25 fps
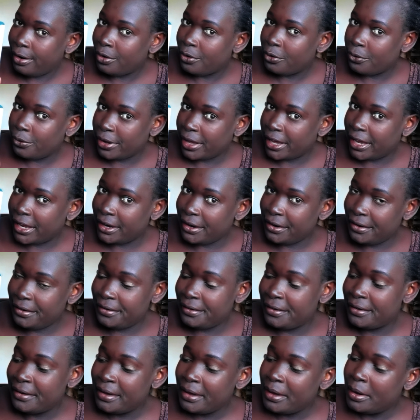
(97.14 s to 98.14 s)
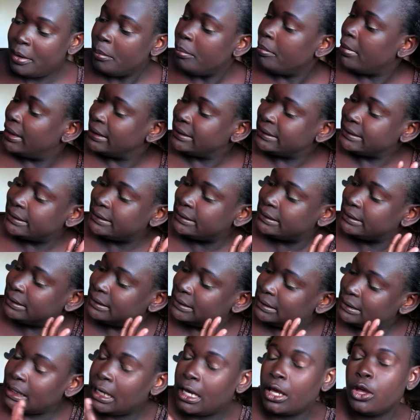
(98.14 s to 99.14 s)
or head, but
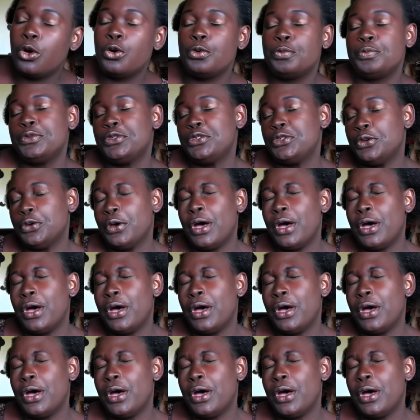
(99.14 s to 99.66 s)
I hope so.